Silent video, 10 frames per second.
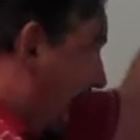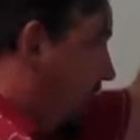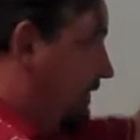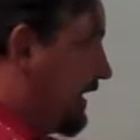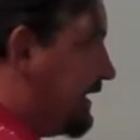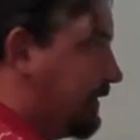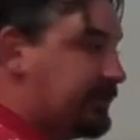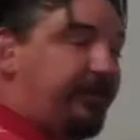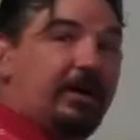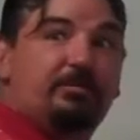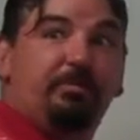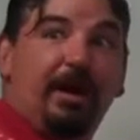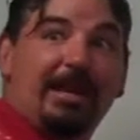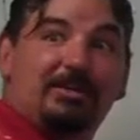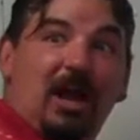out over here as far as
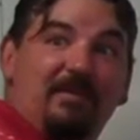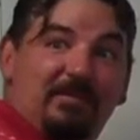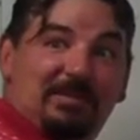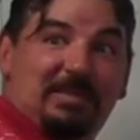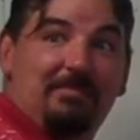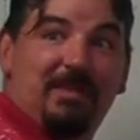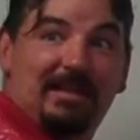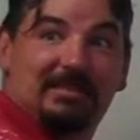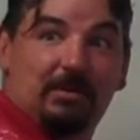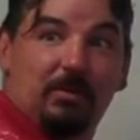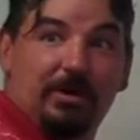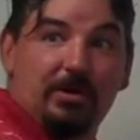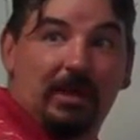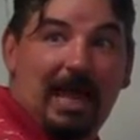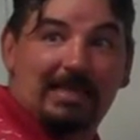branch office subnets that we're
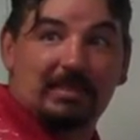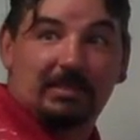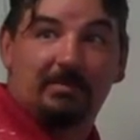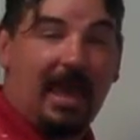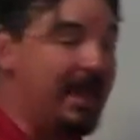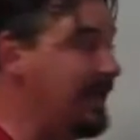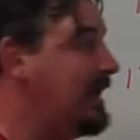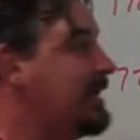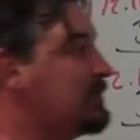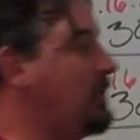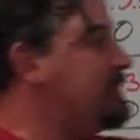utilizing, okay? So